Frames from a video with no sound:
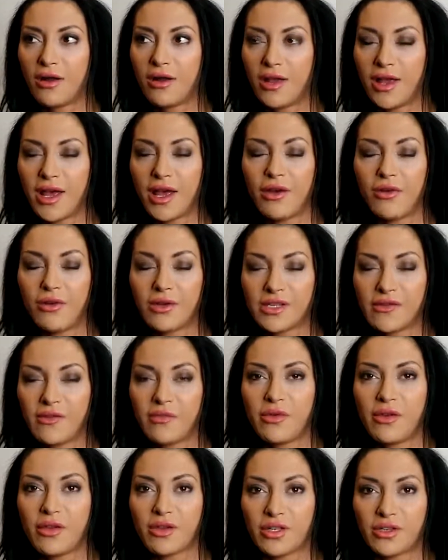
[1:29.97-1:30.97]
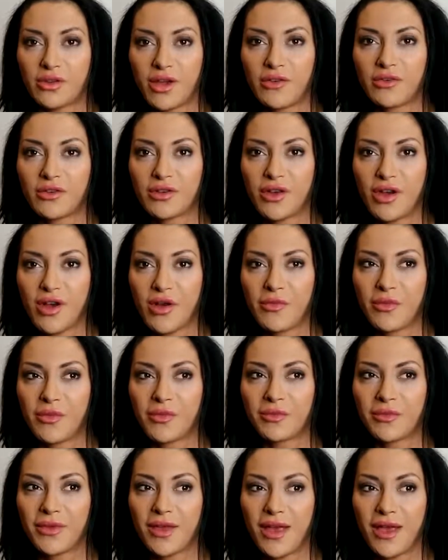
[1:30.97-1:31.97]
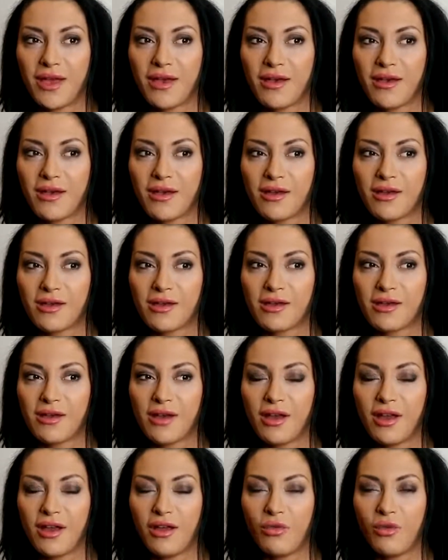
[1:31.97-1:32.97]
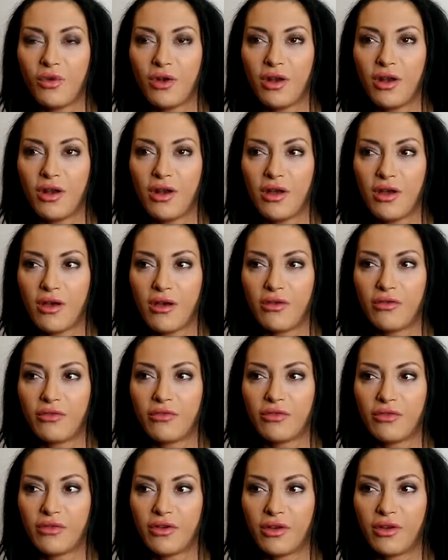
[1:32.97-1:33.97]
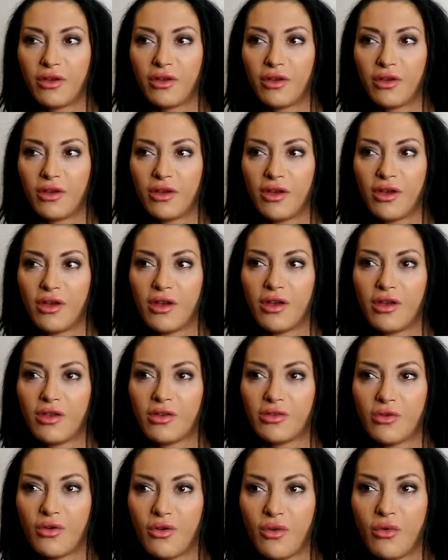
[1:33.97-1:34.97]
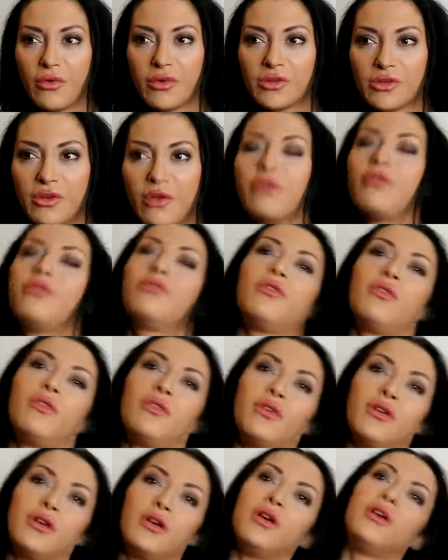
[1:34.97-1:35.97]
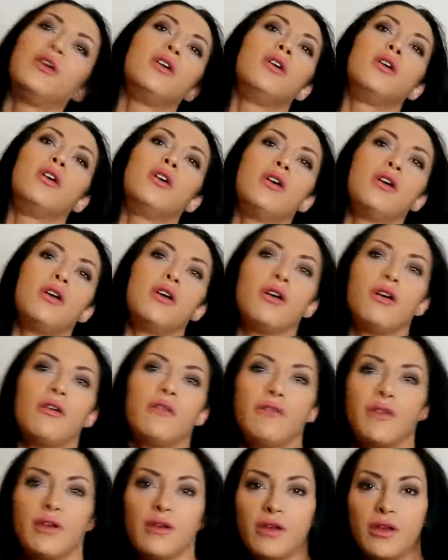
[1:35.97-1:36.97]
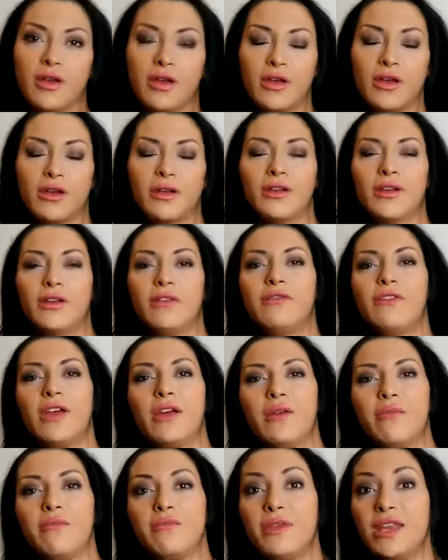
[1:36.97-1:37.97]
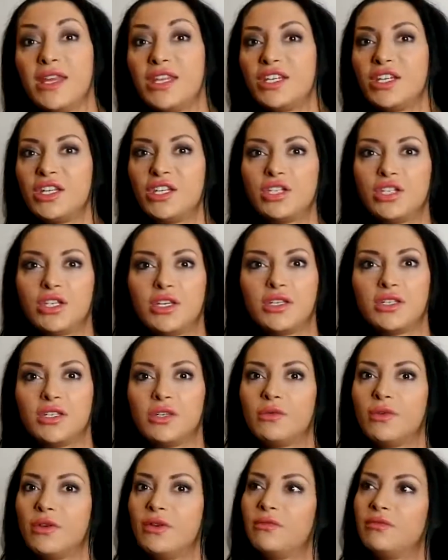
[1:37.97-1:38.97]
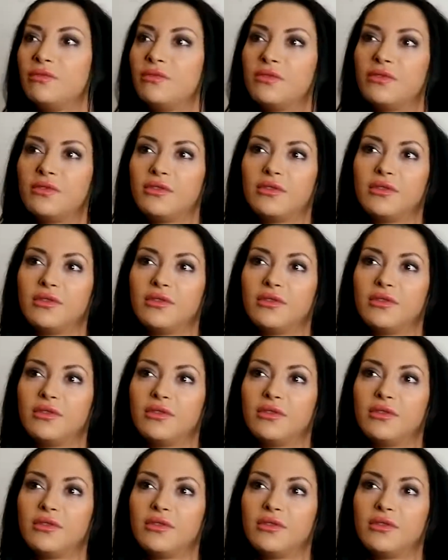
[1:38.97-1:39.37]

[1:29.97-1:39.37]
yeah, I always have a burger straight after comp, and I would love to always go for a very meaty, cheesy one.